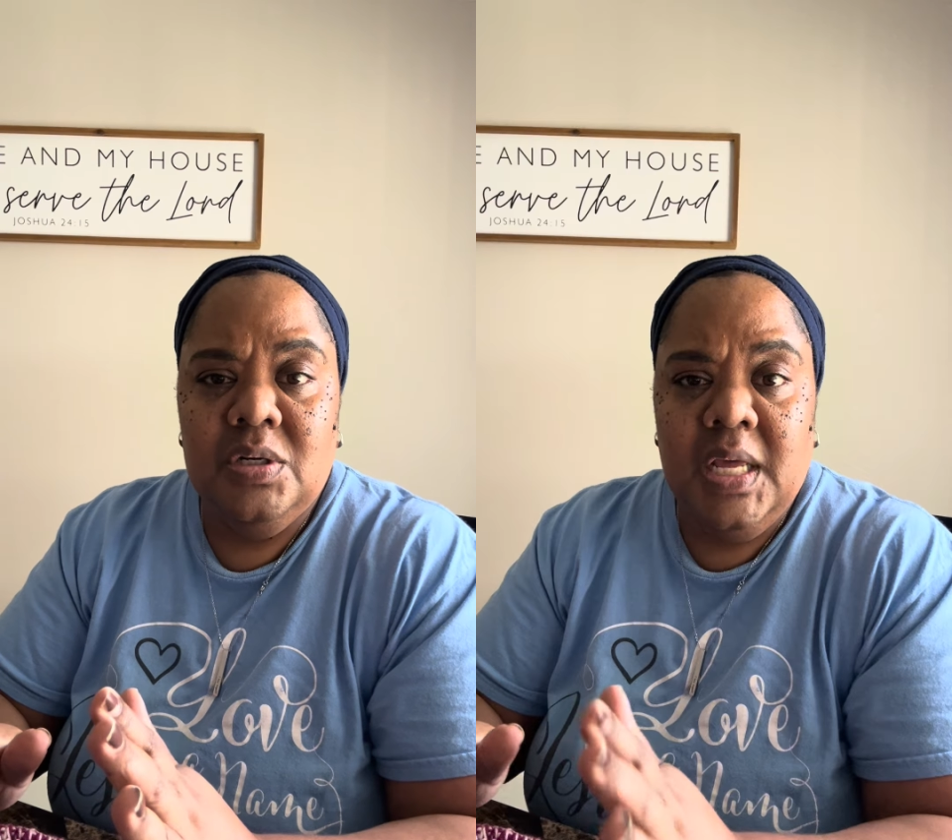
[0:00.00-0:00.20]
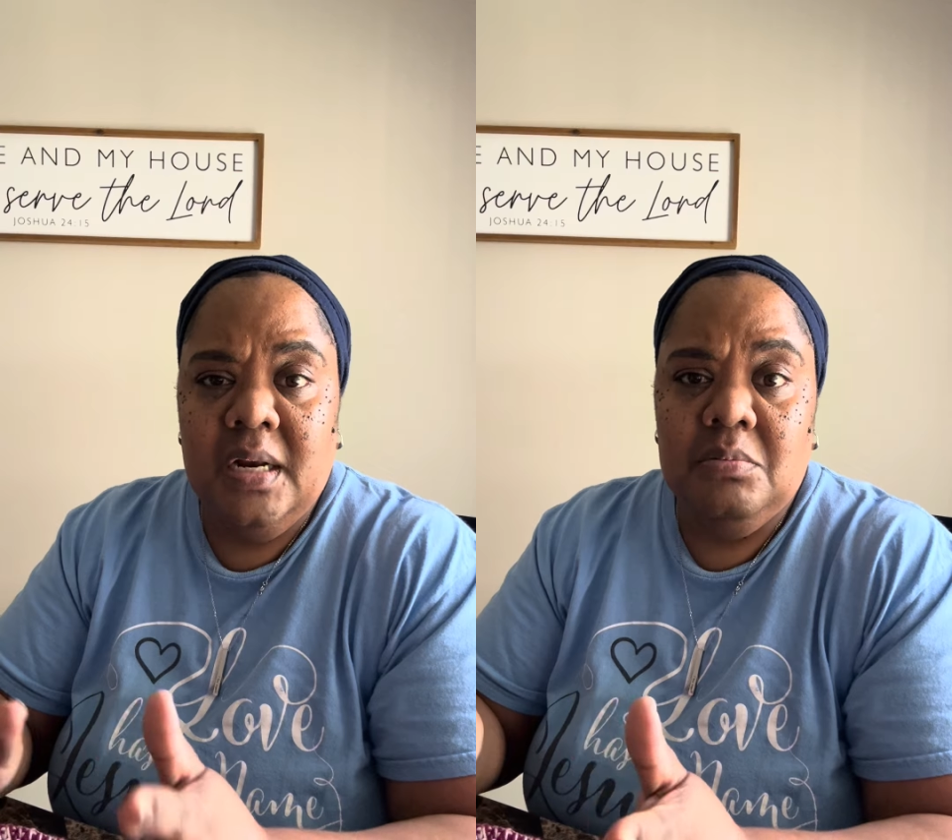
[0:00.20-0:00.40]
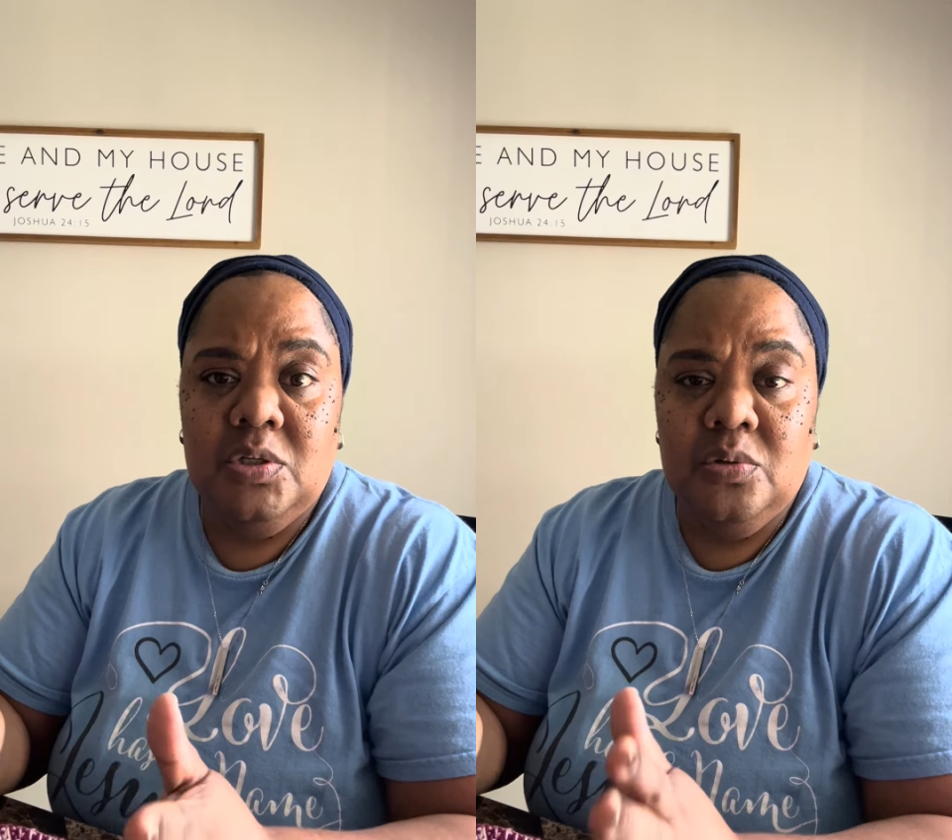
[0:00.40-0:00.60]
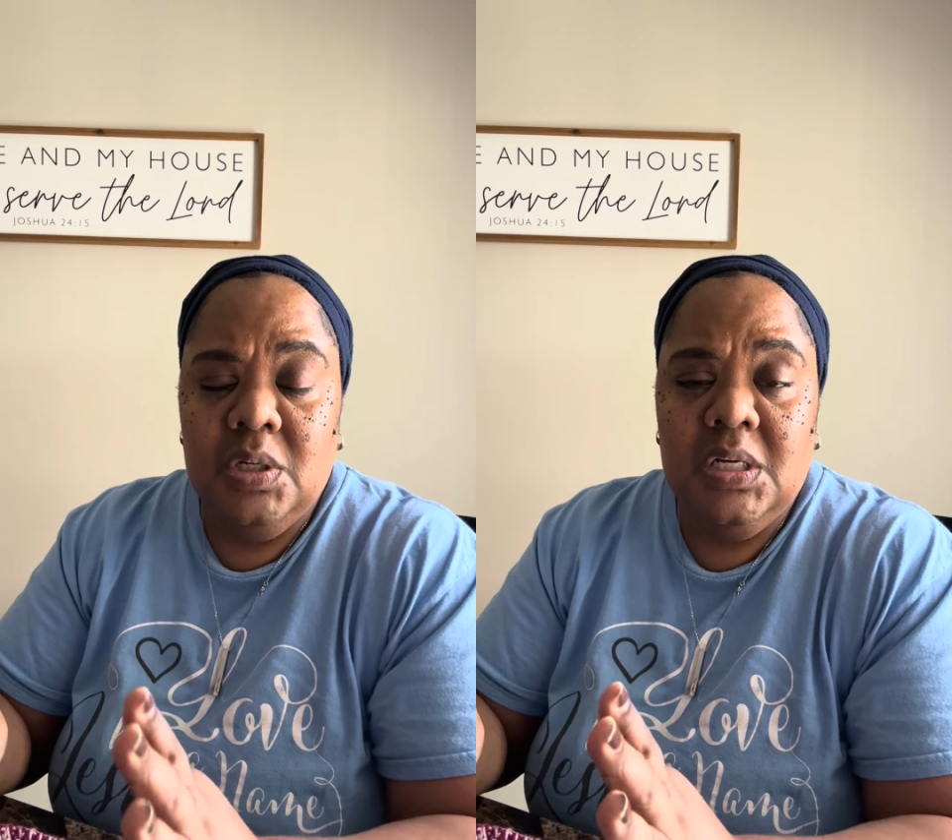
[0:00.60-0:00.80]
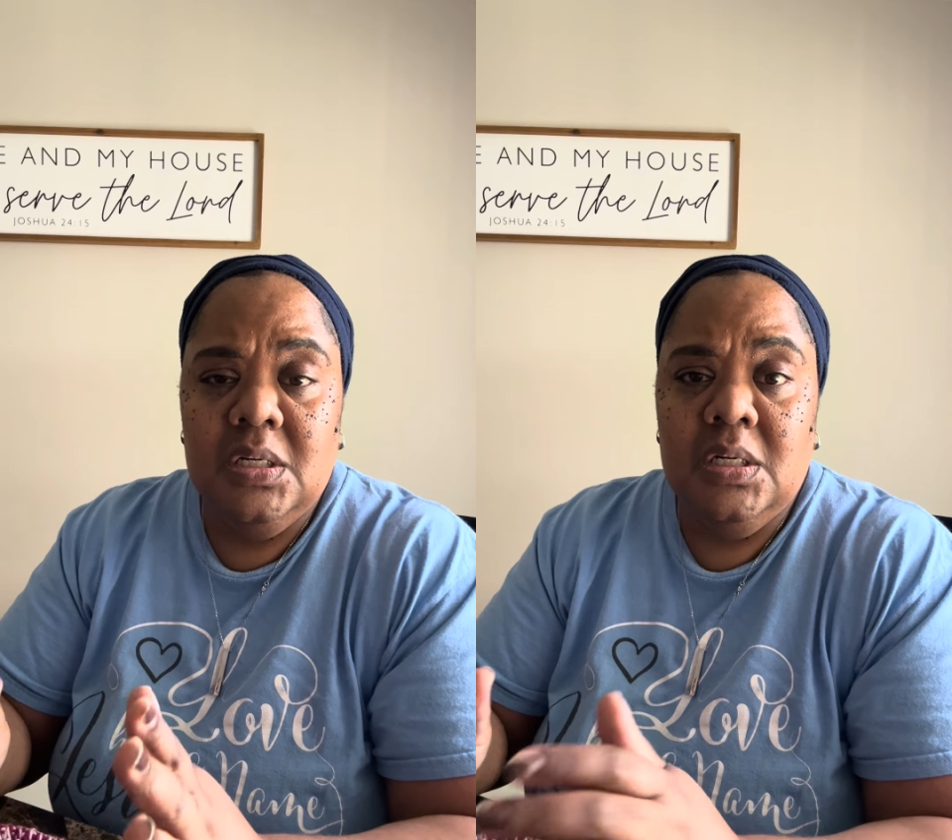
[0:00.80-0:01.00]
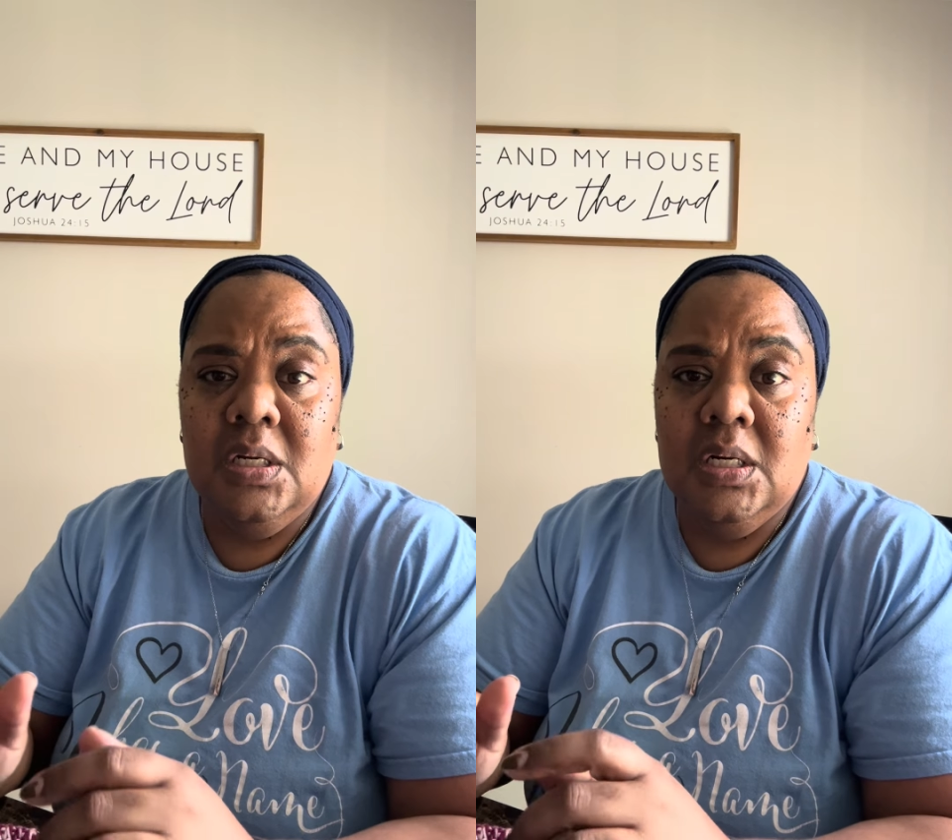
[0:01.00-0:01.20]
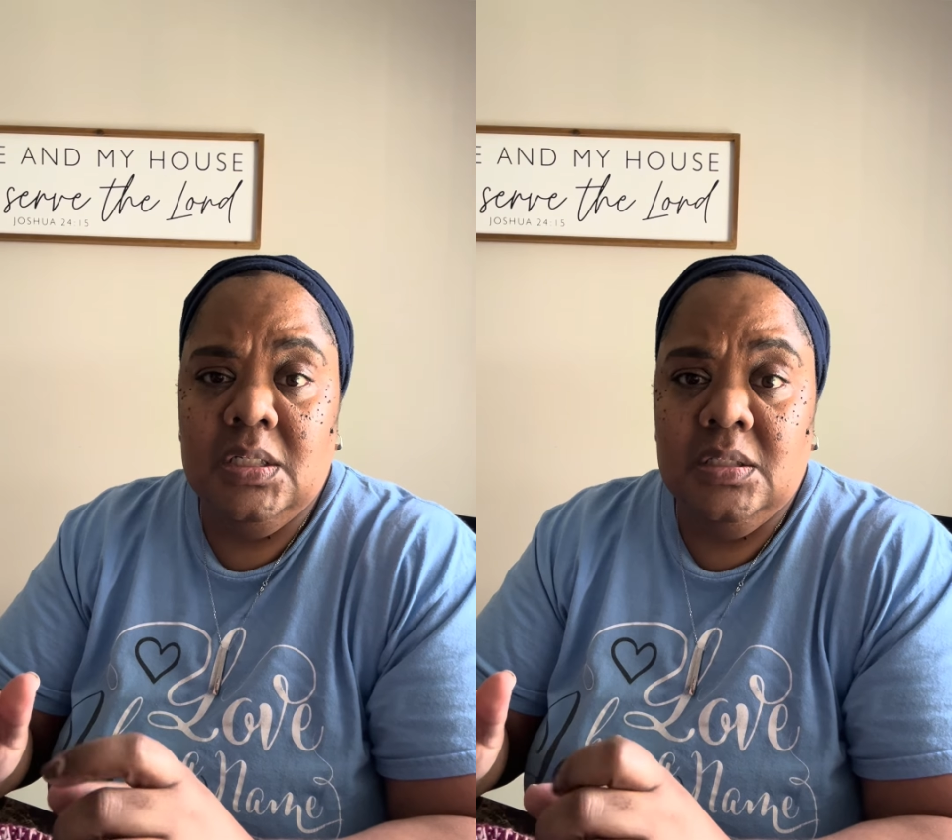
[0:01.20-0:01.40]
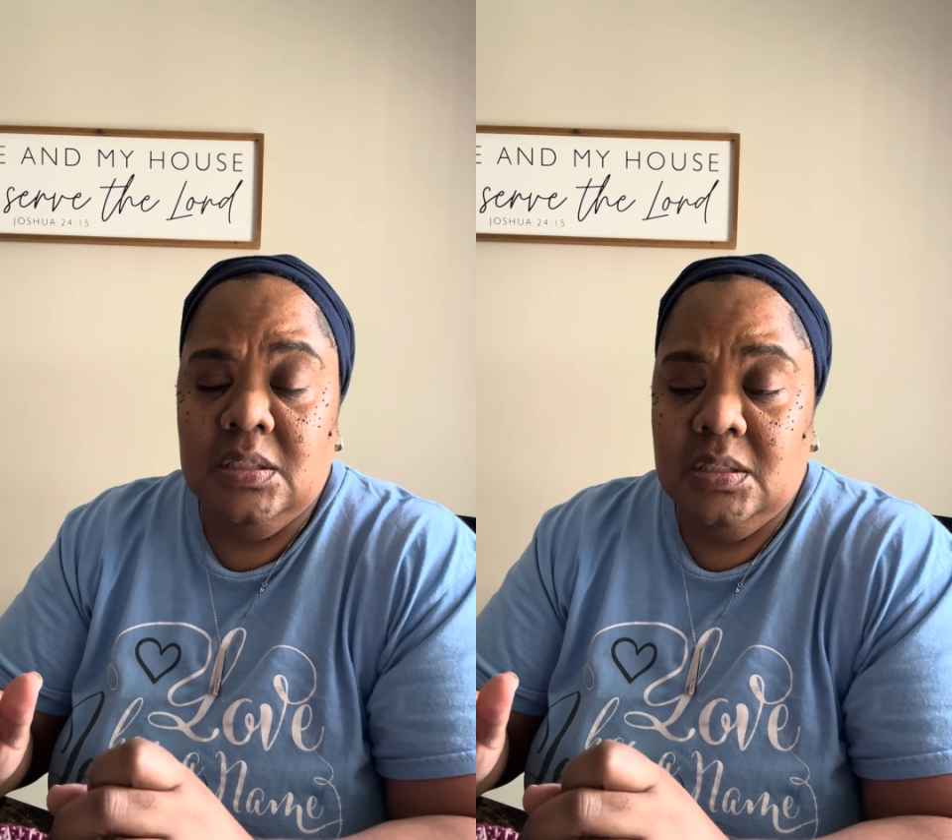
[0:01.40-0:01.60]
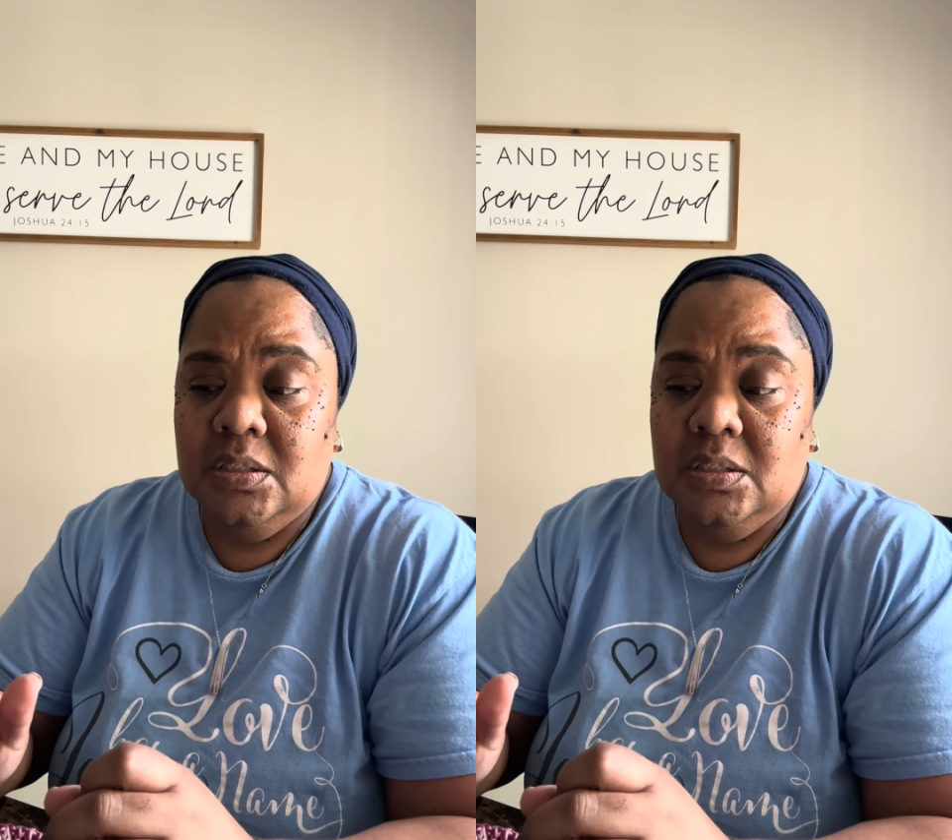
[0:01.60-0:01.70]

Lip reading: that I'm doing good and